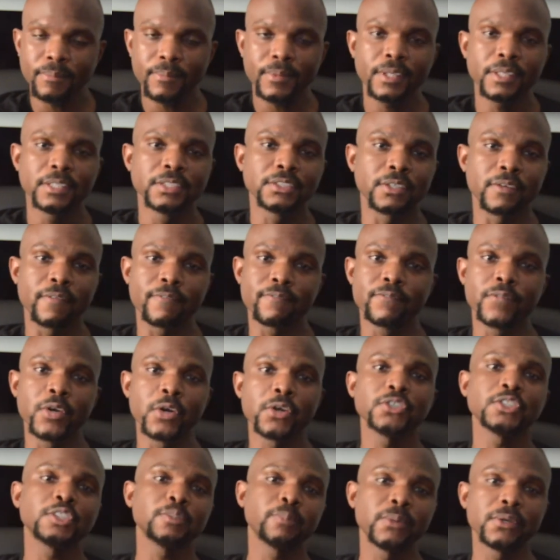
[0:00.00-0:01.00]
so the
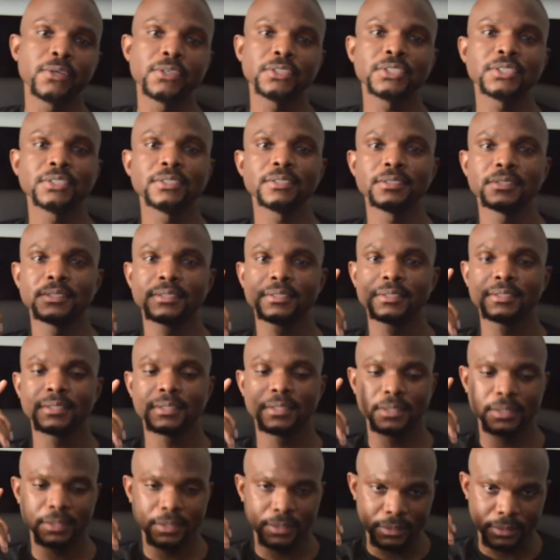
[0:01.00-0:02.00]
first person
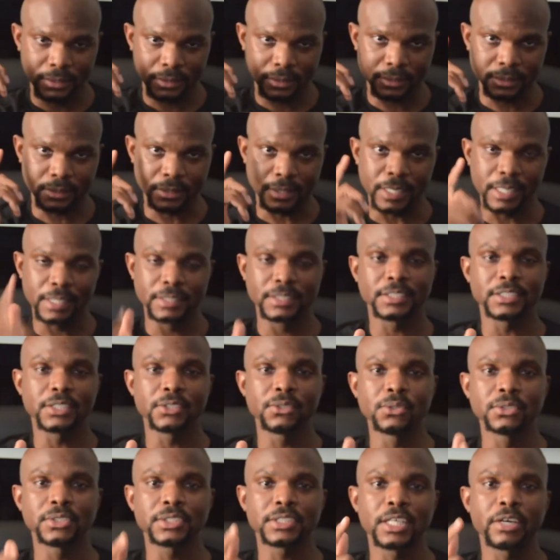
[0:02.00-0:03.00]
to answer
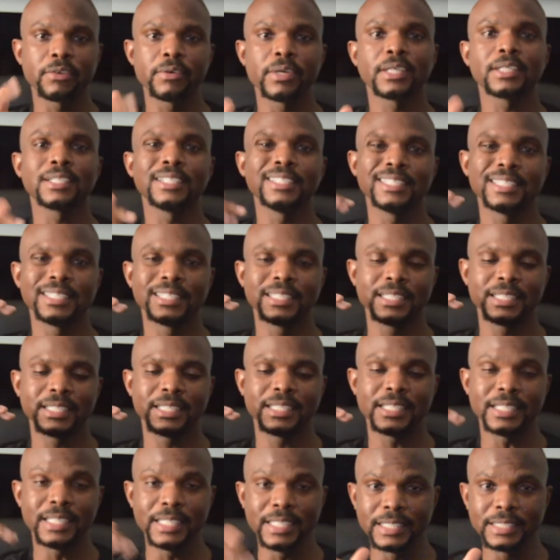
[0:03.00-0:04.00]
those correctly
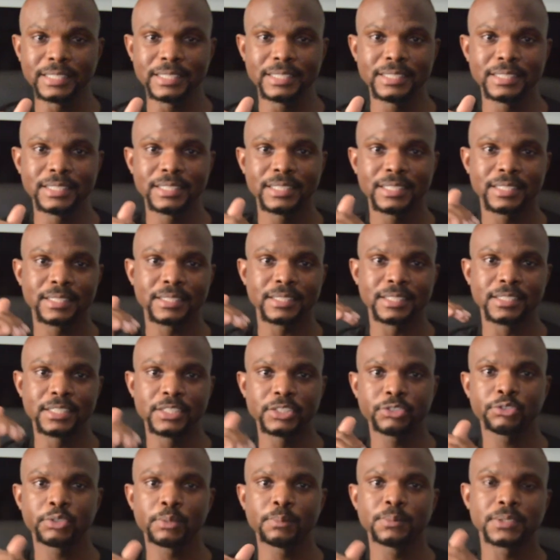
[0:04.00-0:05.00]
in the
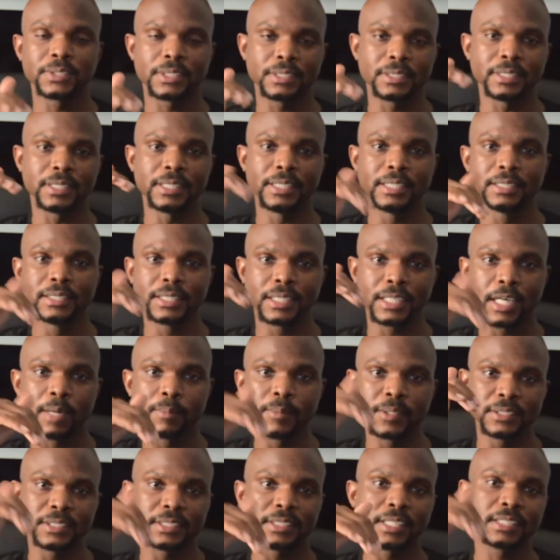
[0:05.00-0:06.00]
description, in the
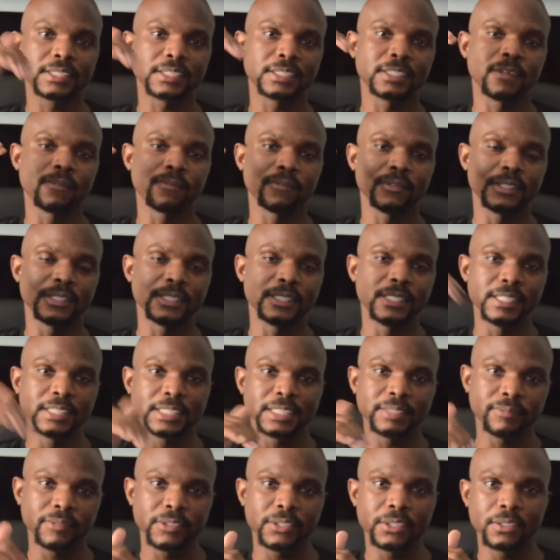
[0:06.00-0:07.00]
comment section of
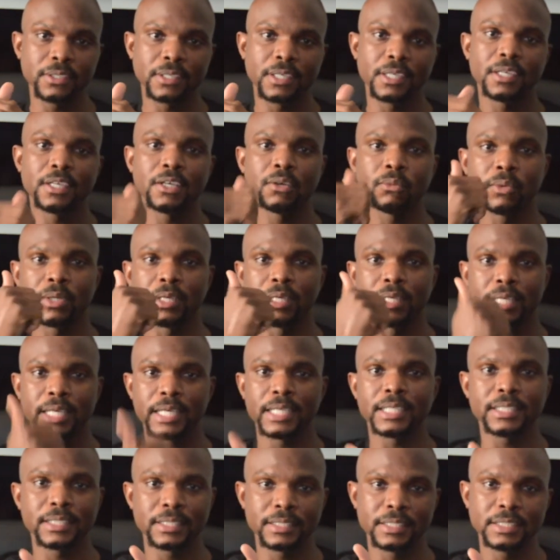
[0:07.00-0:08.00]
this video, along with
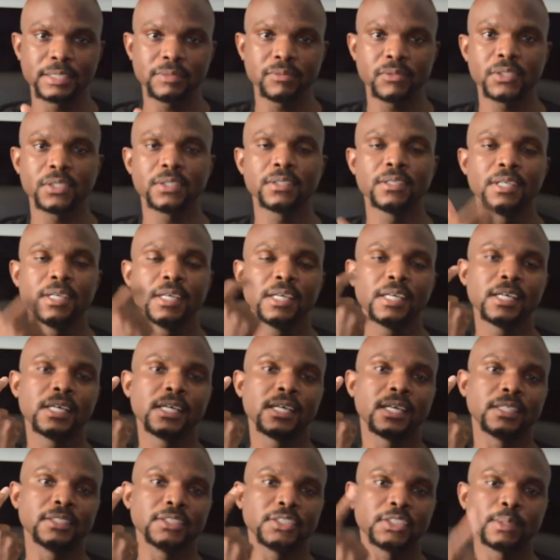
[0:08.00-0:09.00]
liking this video
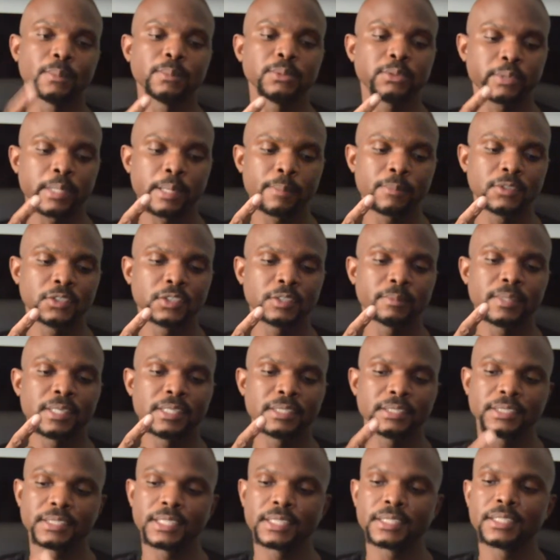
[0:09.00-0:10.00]
and subscribing to
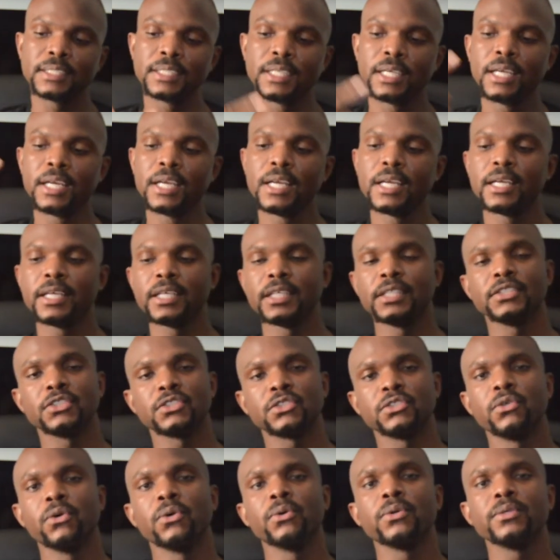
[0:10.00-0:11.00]
my channel,
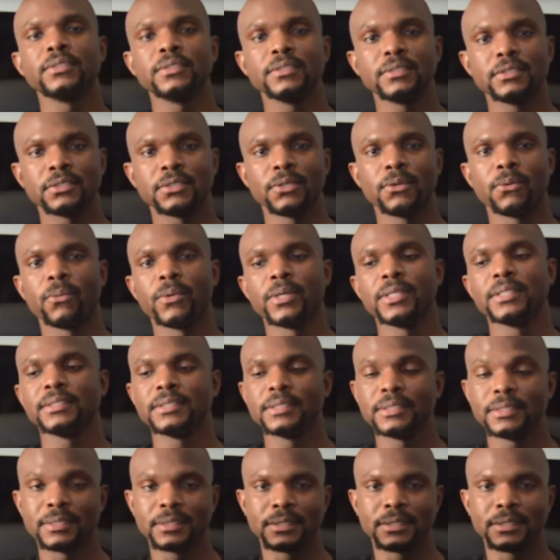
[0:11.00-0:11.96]
is going to win